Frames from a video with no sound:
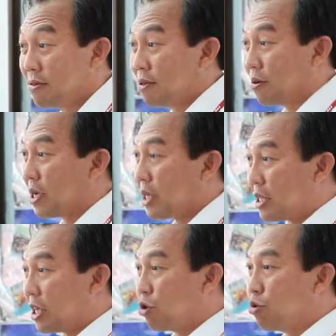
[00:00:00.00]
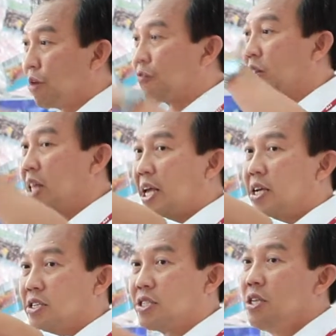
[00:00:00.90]
Okay, and they do different
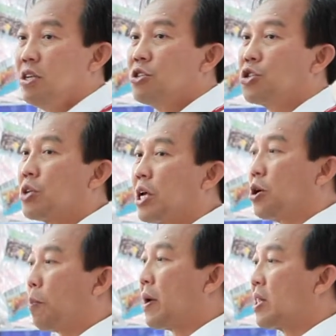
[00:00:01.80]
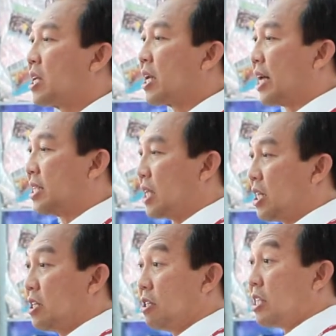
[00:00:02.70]
layers so that your painting has a
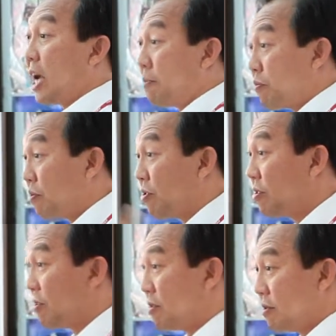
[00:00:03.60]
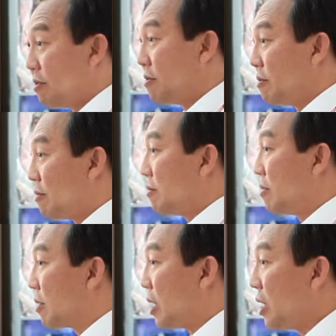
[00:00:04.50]
little depth.
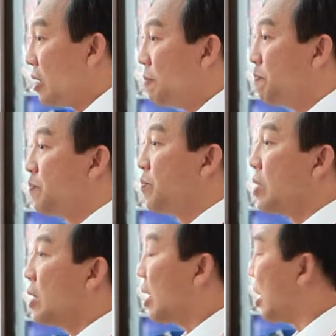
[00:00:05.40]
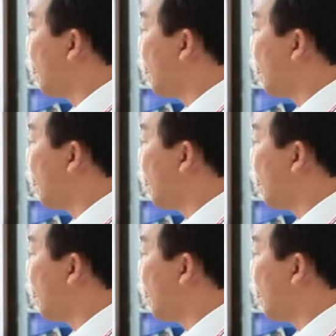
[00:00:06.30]
Okay? If